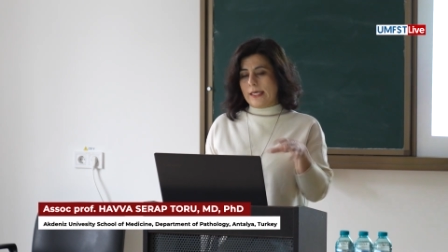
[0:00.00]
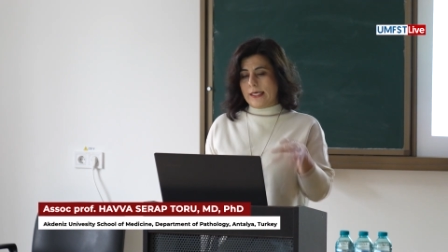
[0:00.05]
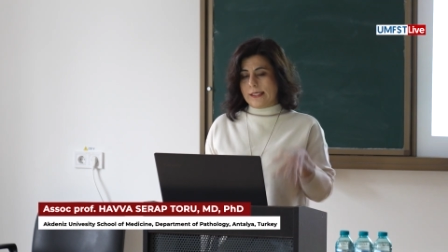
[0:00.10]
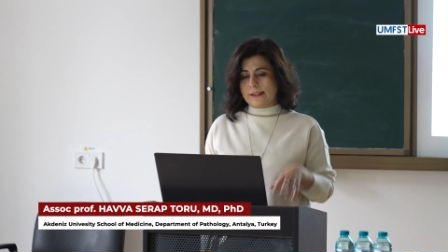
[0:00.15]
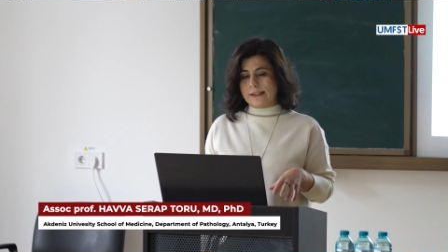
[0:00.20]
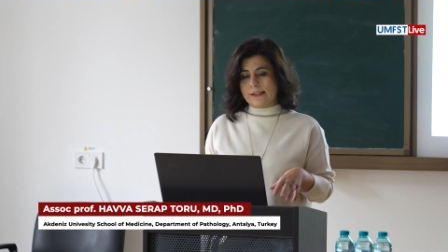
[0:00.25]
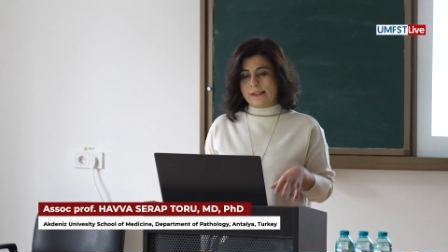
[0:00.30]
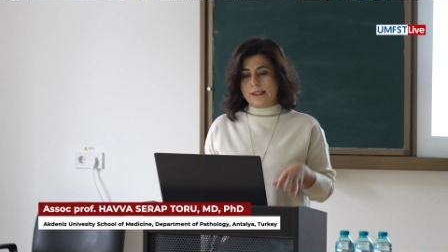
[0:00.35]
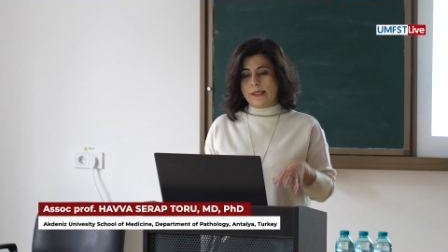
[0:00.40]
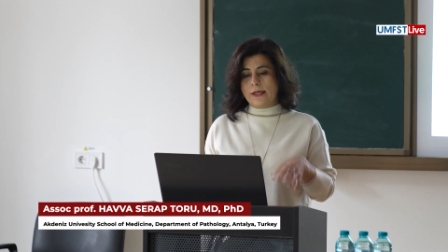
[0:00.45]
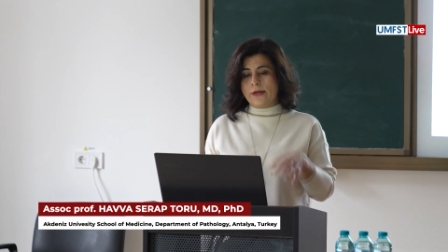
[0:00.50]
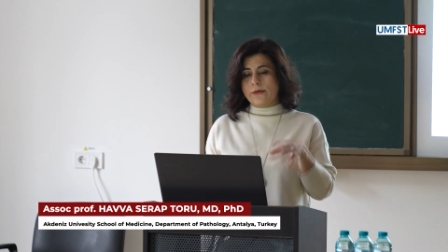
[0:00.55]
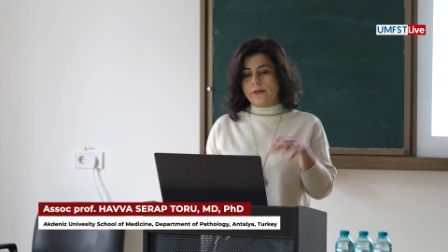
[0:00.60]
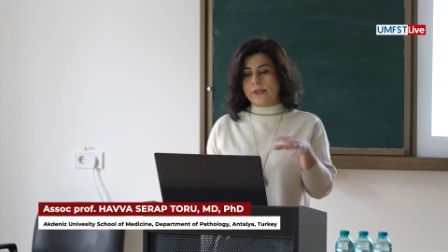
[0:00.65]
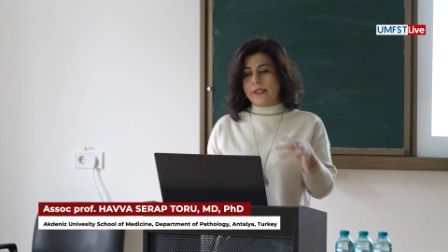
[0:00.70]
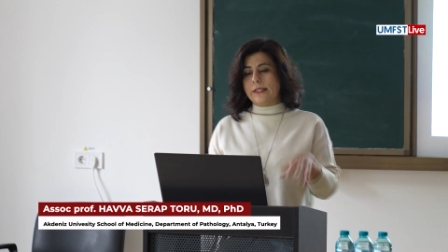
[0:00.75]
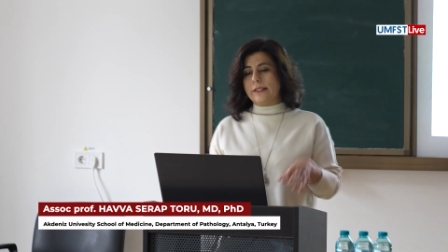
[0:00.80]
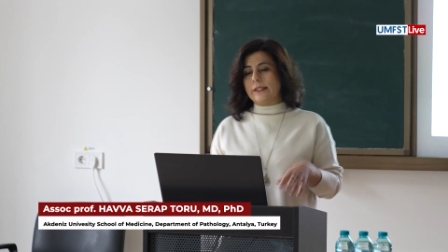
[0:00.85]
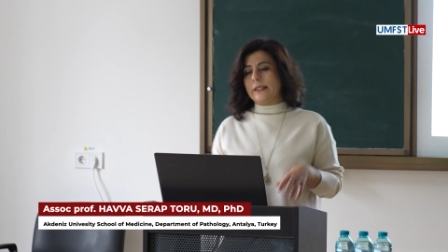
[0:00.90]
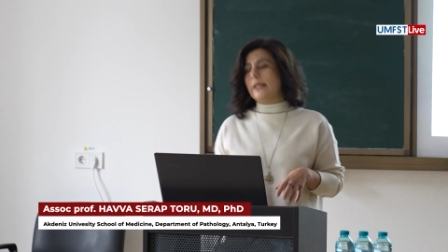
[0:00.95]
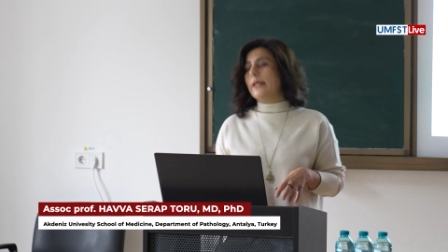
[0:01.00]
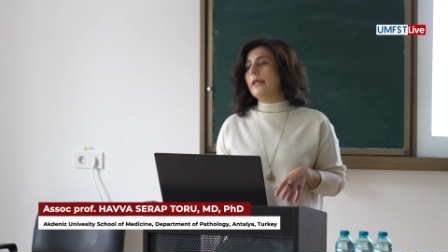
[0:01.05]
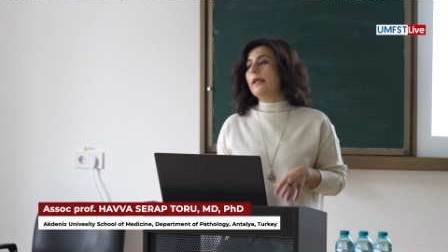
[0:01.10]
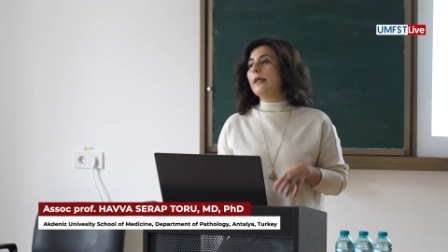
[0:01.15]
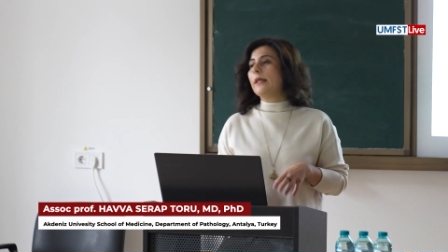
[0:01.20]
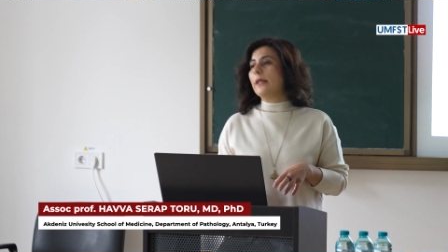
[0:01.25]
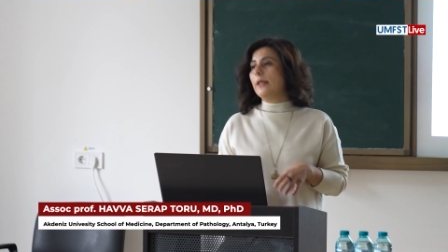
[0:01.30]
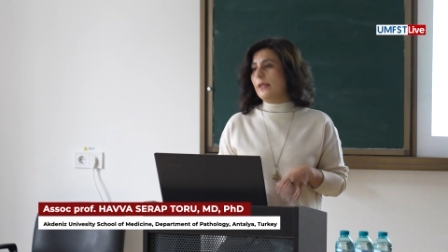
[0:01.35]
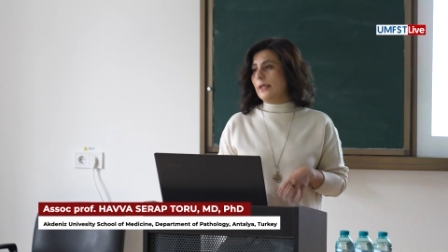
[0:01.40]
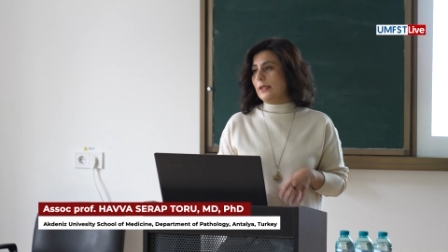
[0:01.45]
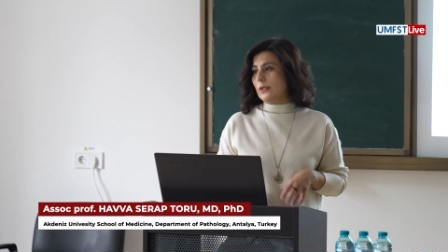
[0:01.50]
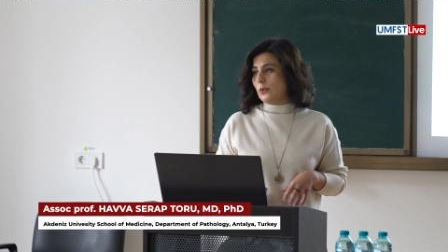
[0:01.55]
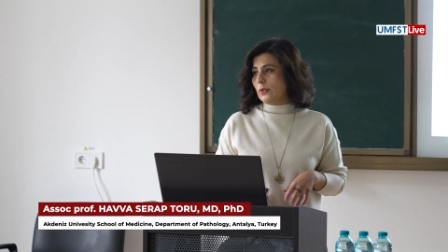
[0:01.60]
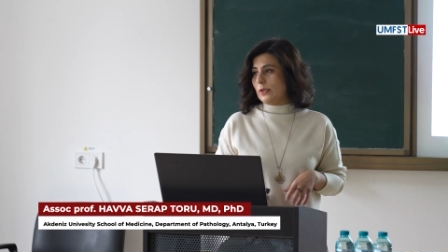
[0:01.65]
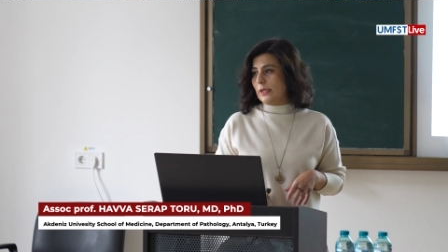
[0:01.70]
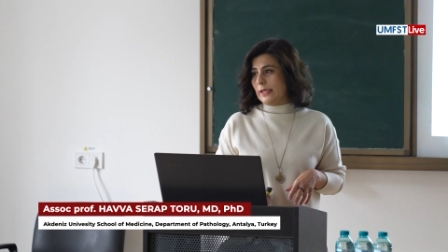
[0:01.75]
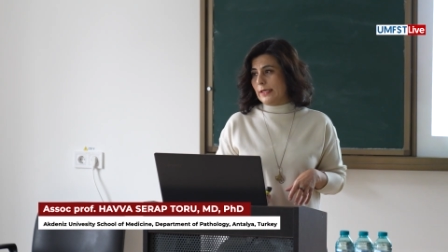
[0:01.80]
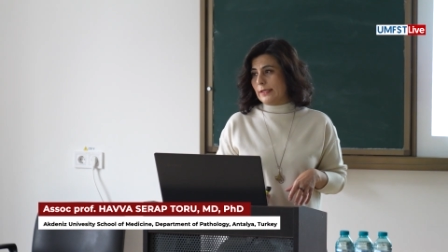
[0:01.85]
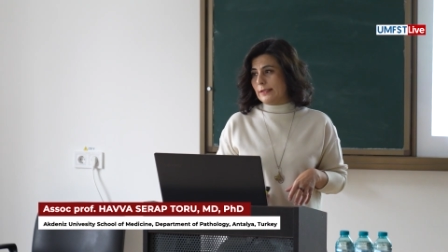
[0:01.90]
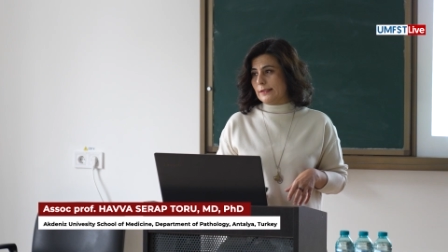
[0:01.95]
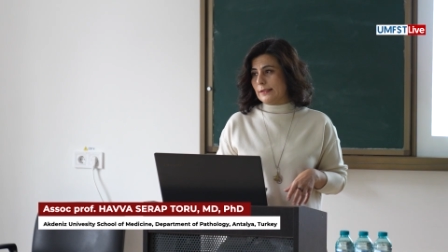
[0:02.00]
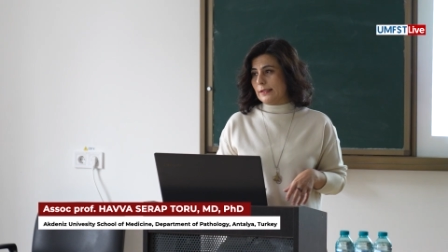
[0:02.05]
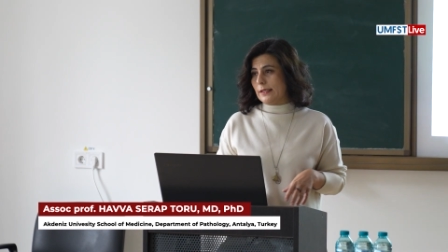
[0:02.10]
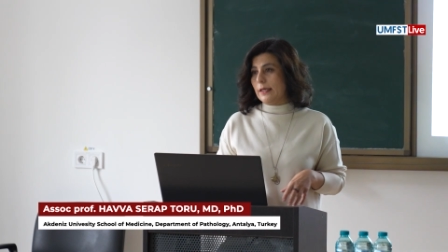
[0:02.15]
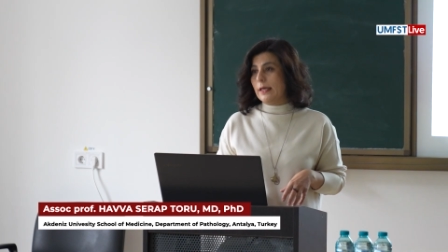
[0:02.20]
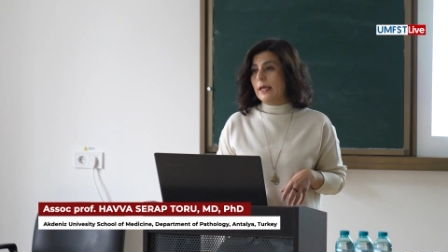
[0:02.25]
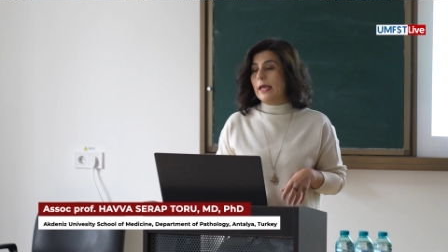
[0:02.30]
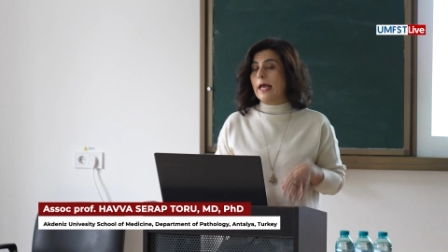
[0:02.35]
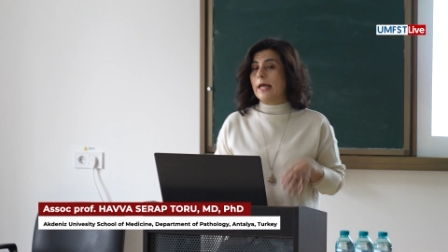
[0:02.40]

it really easy,